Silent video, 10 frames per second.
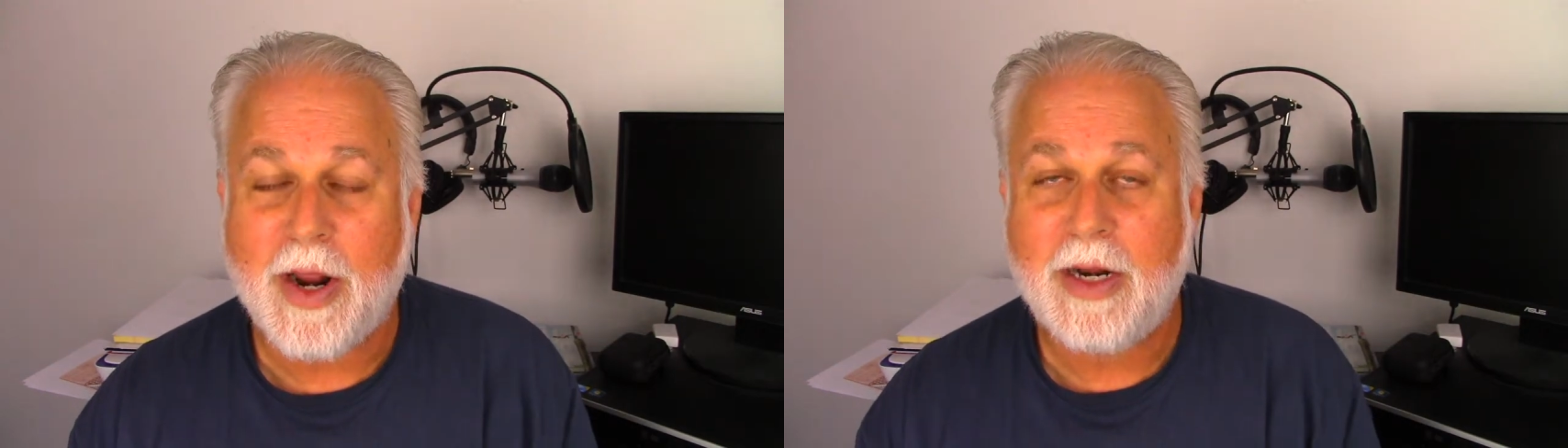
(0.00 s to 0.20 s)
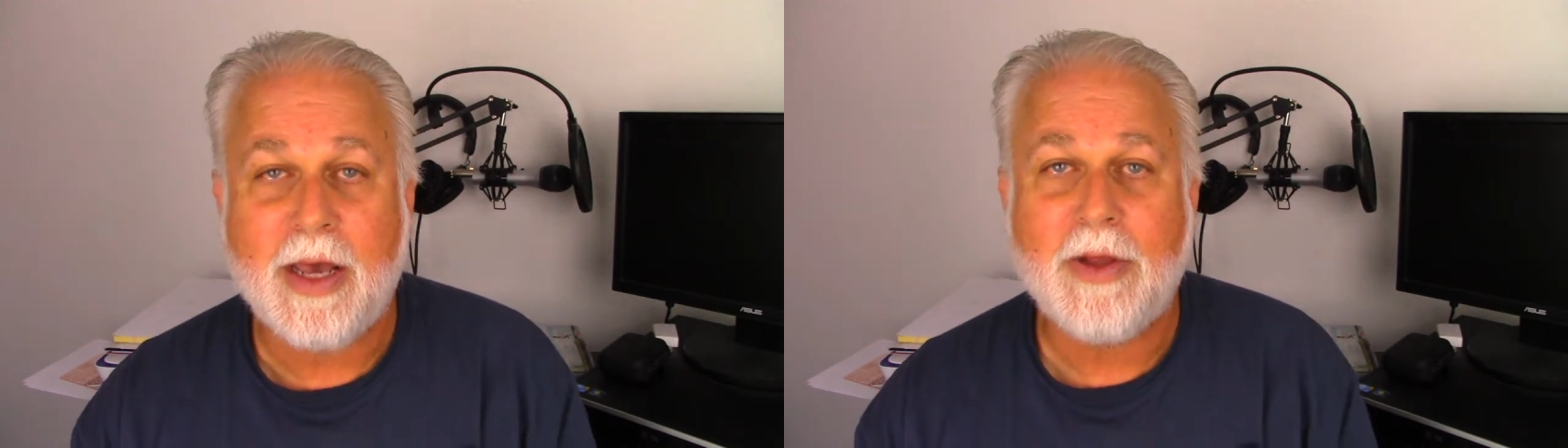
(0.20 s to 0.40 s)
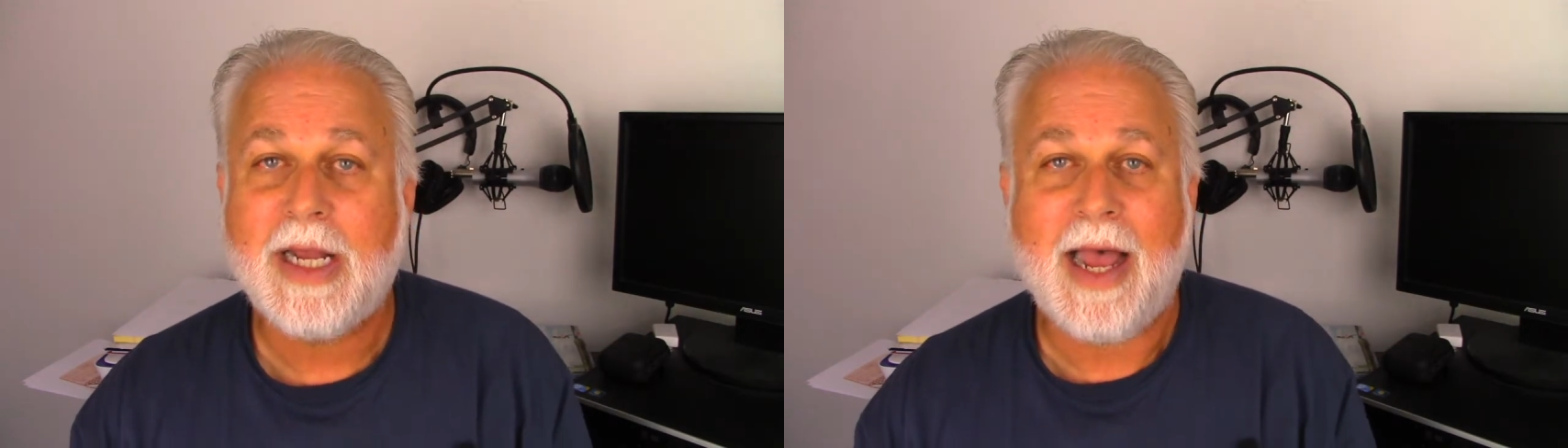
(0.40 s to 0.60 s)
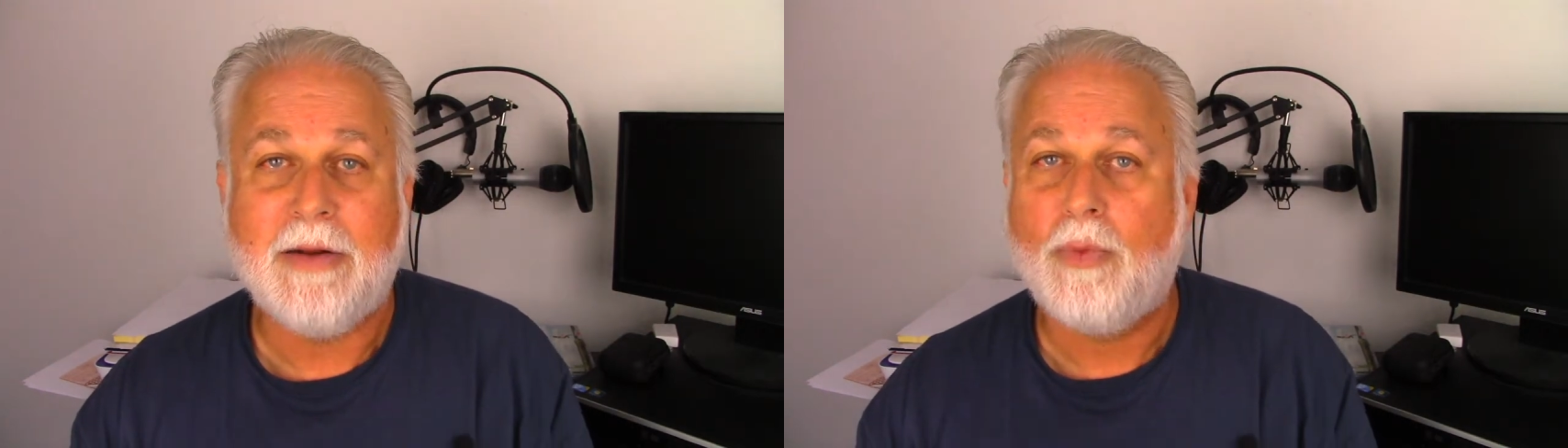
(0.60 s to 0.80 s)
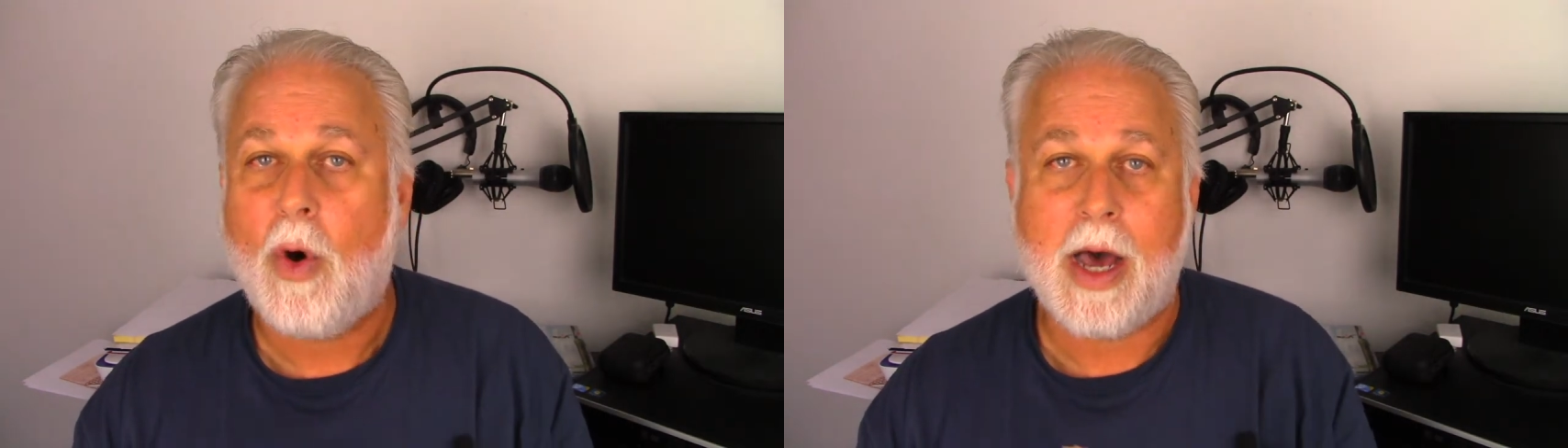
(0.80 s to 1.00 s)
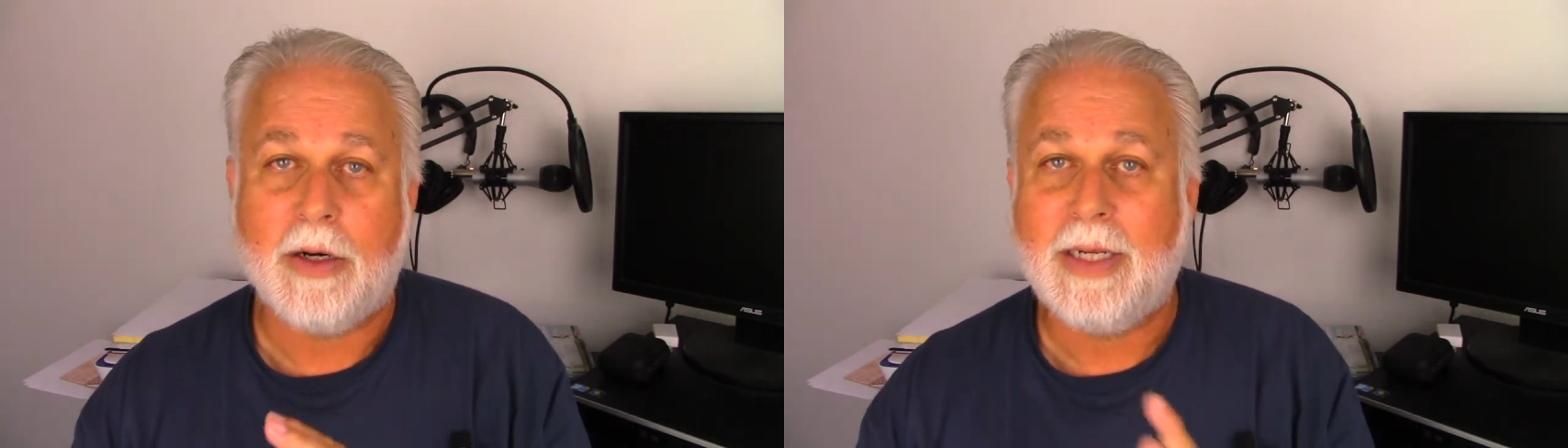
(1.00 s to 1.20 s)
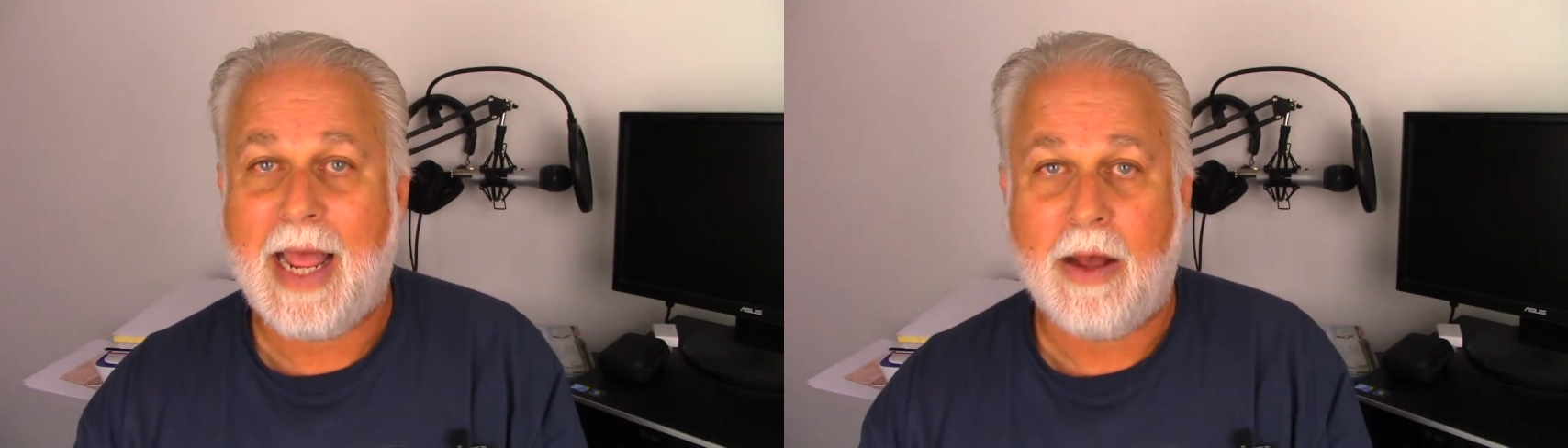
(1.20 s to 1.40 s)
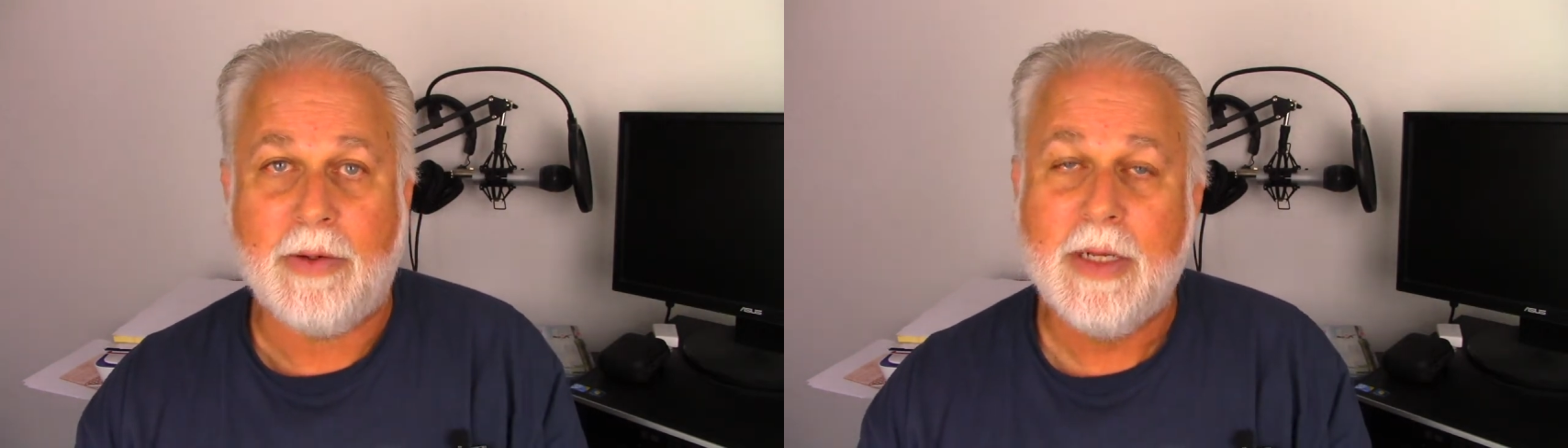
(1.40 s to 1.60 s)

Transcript: any other kind of watered down